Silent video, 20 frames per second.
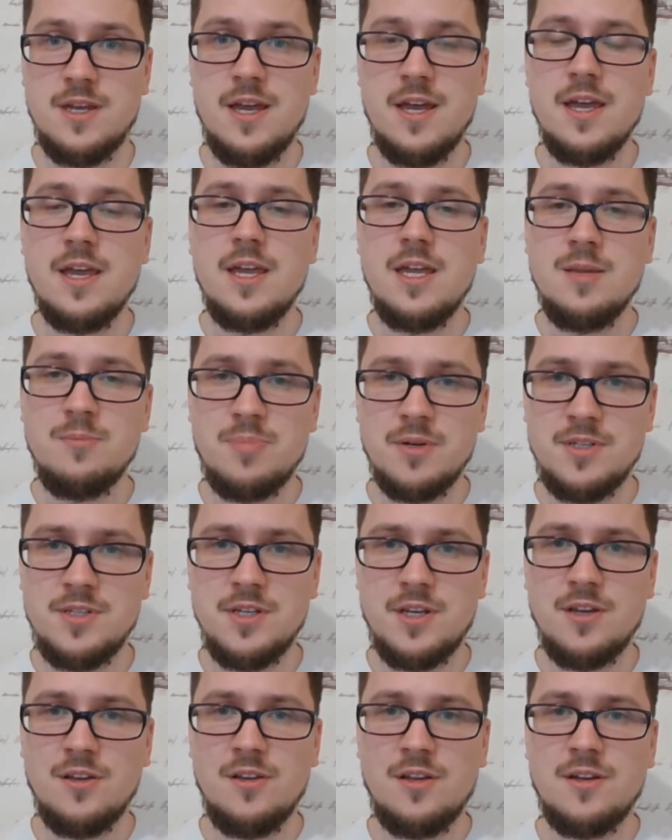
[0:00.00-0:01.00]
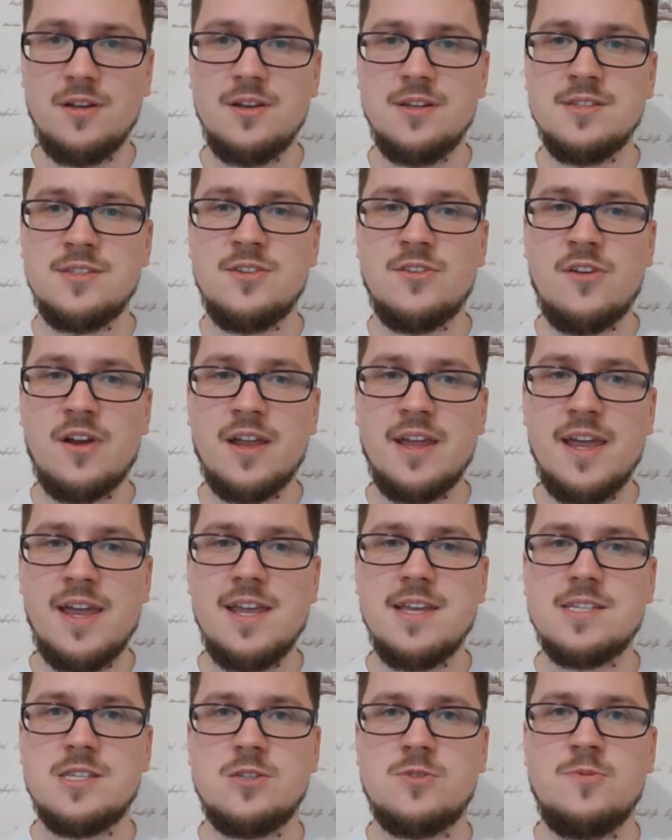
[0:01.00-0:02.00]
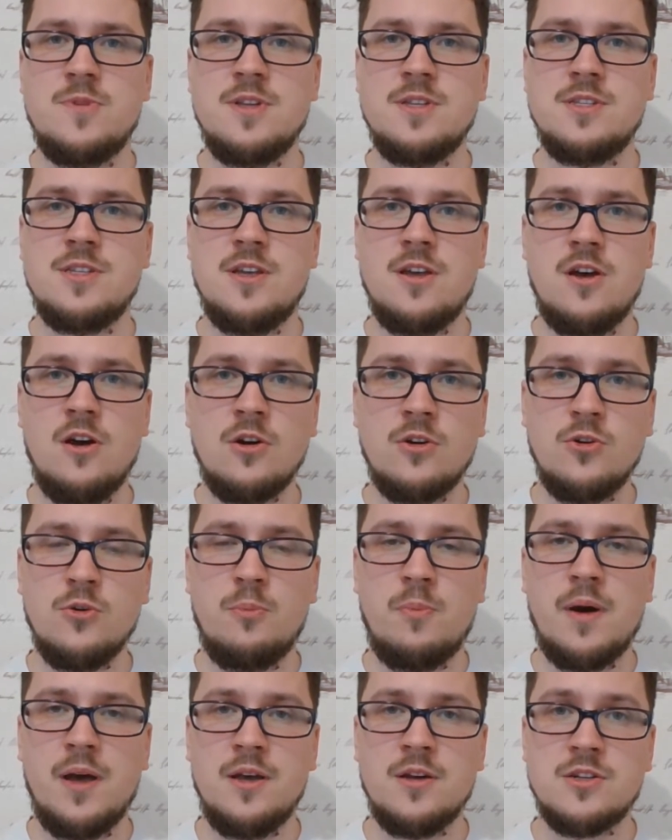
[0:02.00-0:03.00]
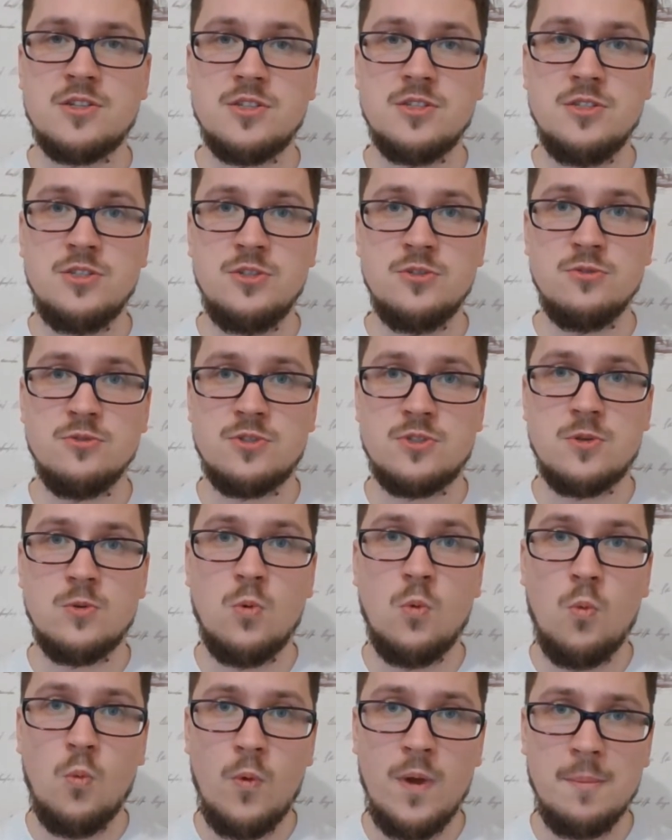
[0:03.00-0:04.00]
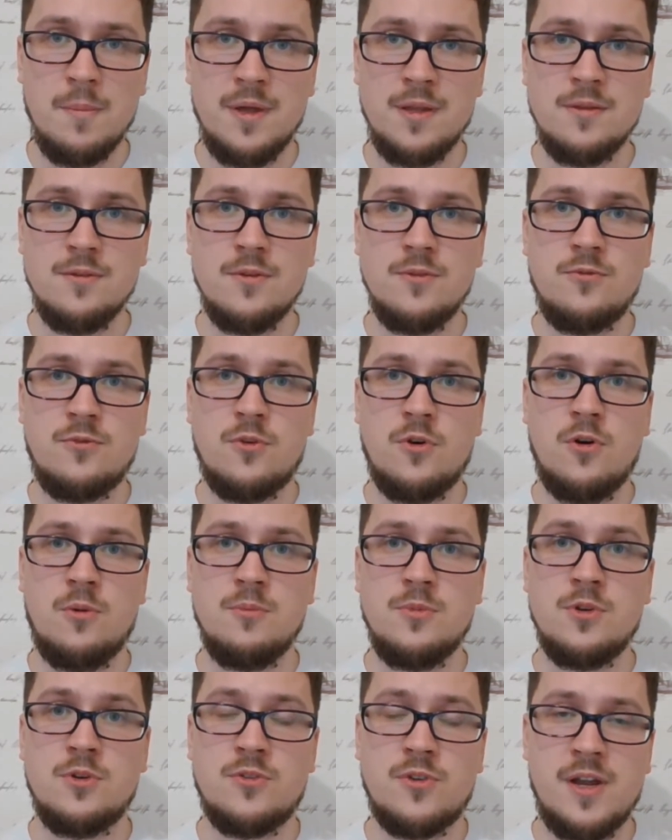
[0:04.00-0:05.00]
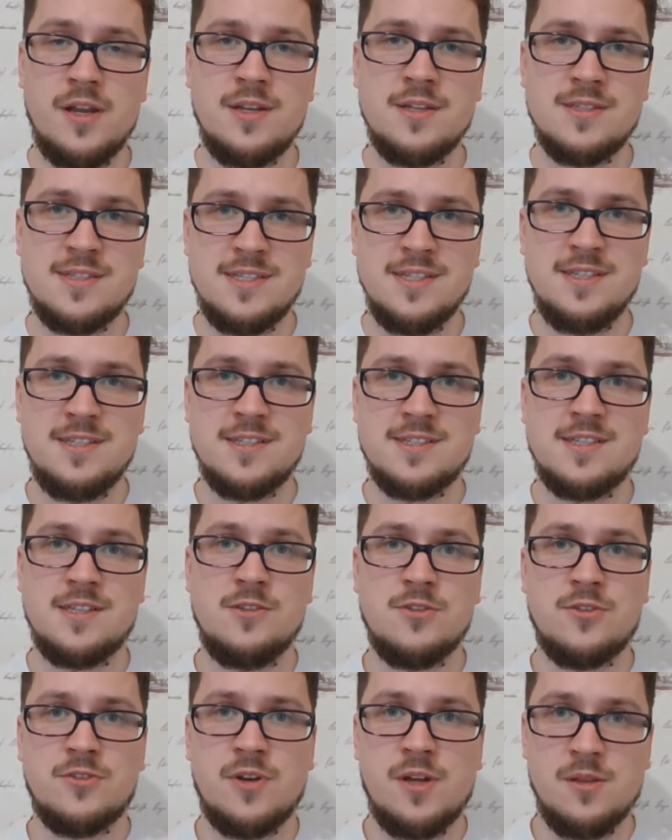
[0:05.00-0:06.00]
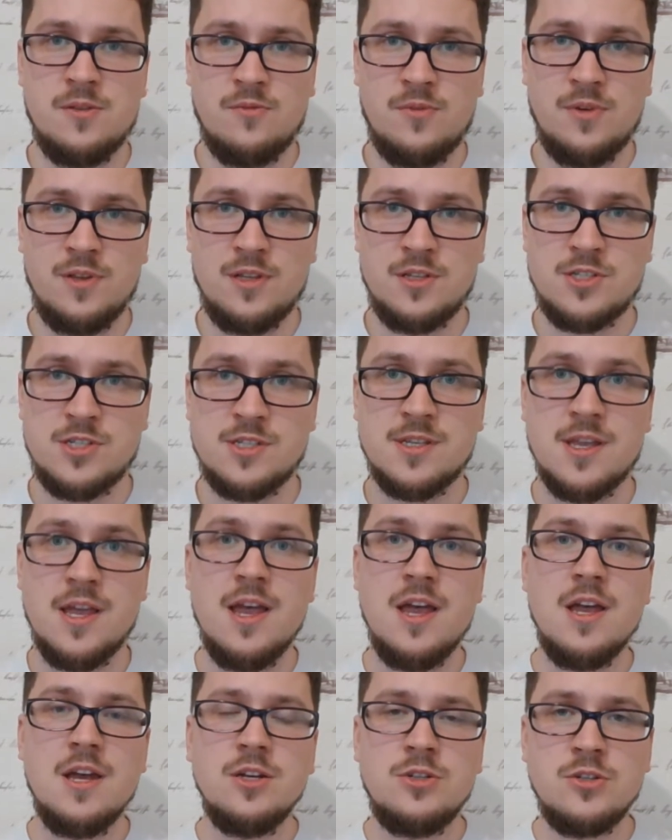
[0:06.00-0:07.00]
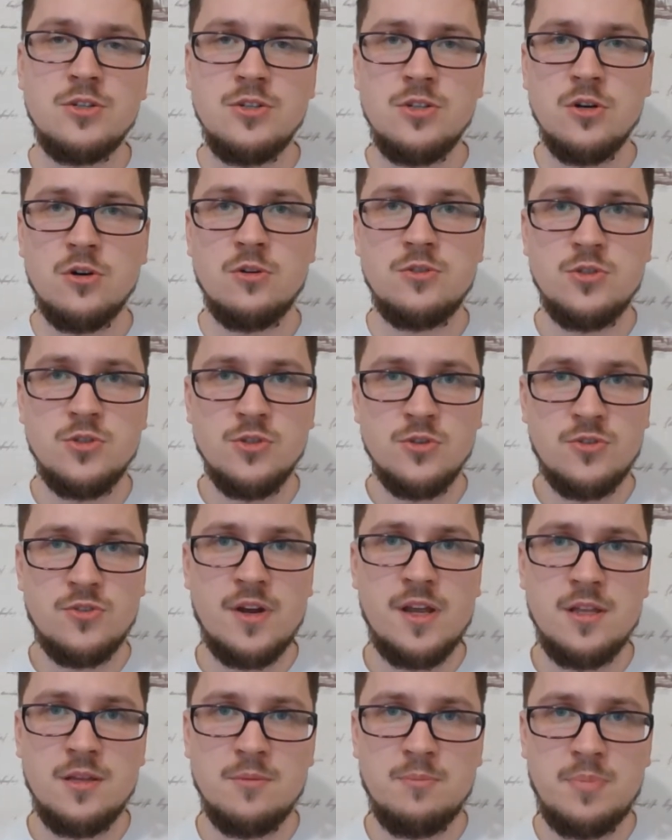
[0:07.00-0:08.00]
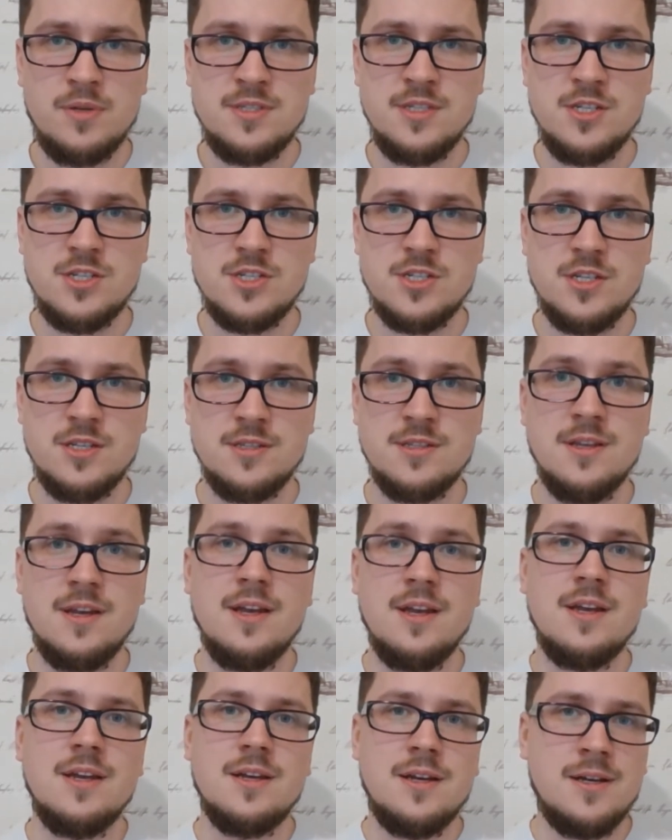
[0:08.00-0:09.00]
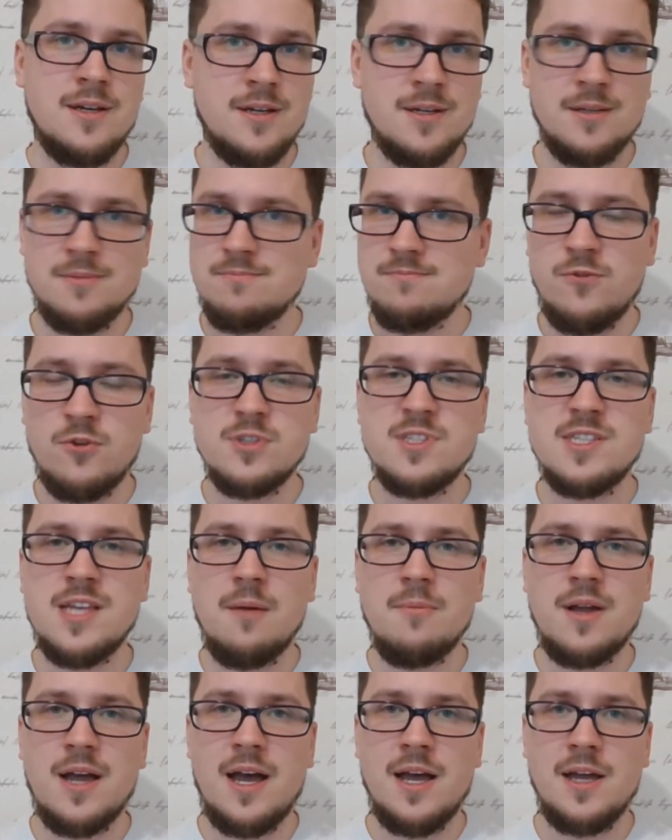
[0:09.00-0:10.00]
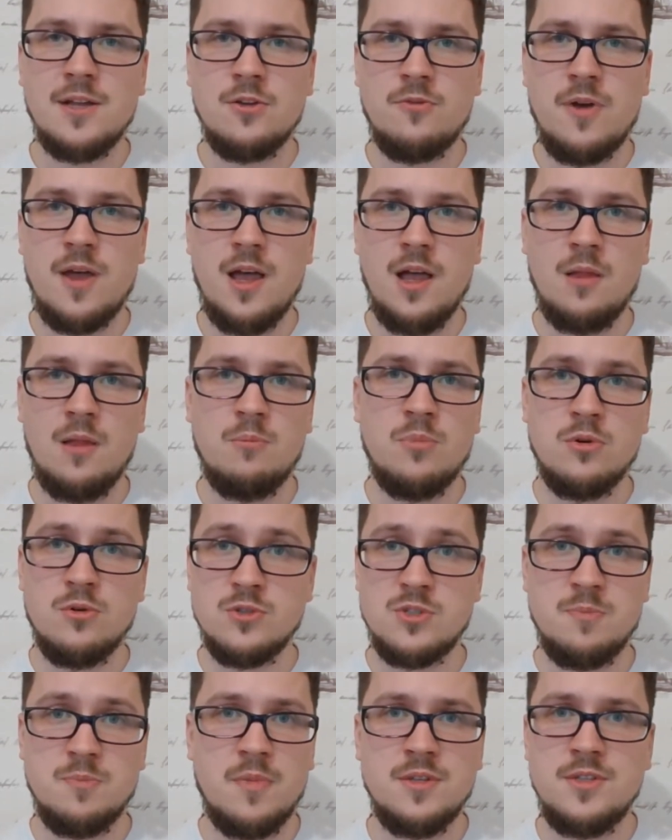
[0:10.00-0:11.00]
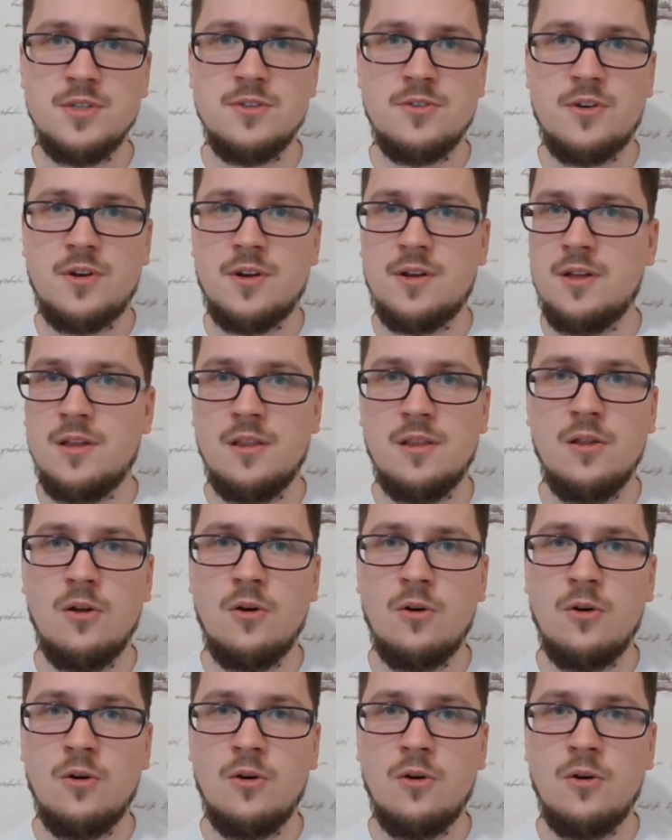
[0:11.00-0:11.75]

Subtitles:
In particular, there are cases when the occupiers used women from Ukrainian cities and Ukrainian villages to go to Ukrainian position for some kind of help, both material or